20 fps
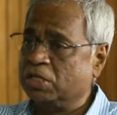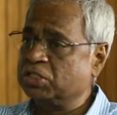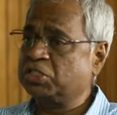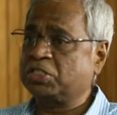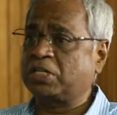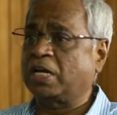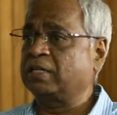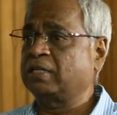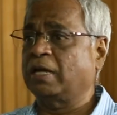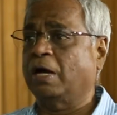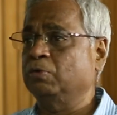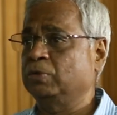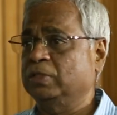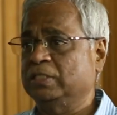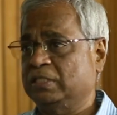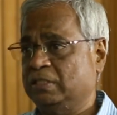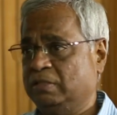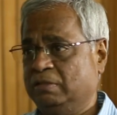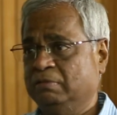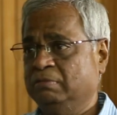less shut down
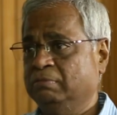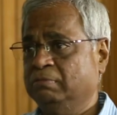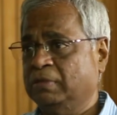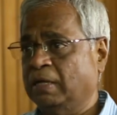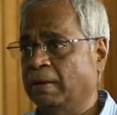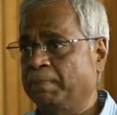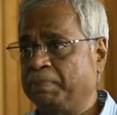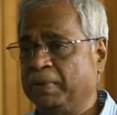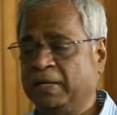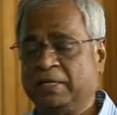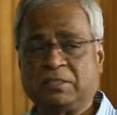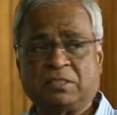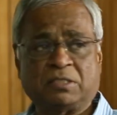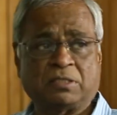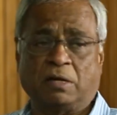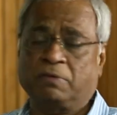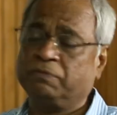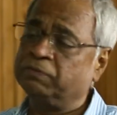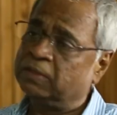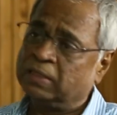his complete
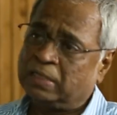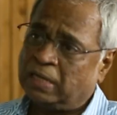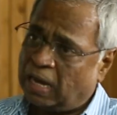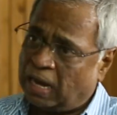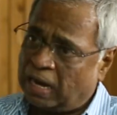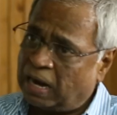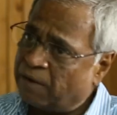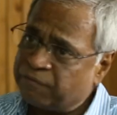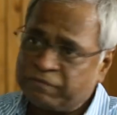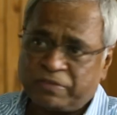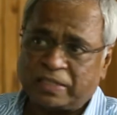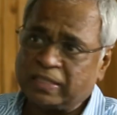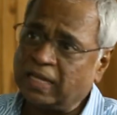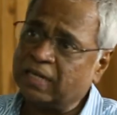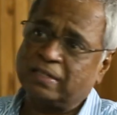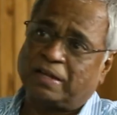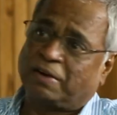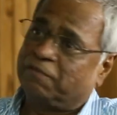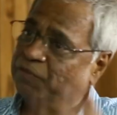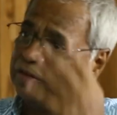stuff, and after
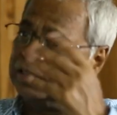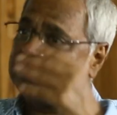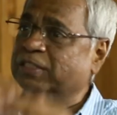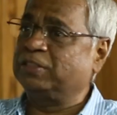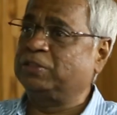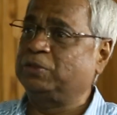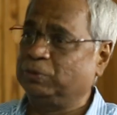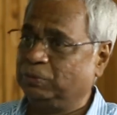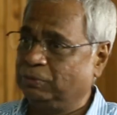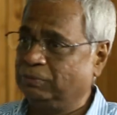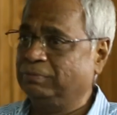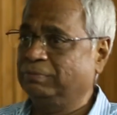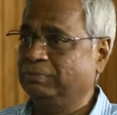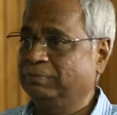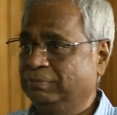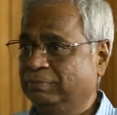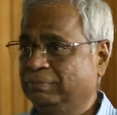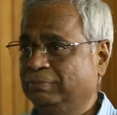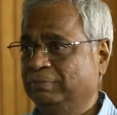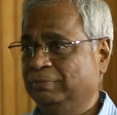that converted to
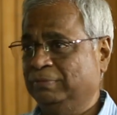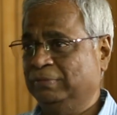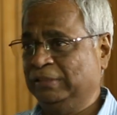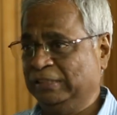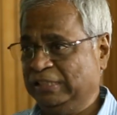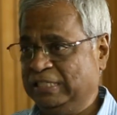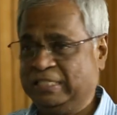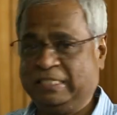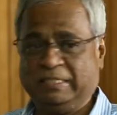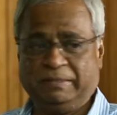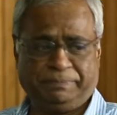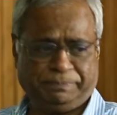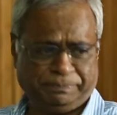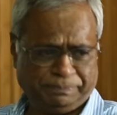DC,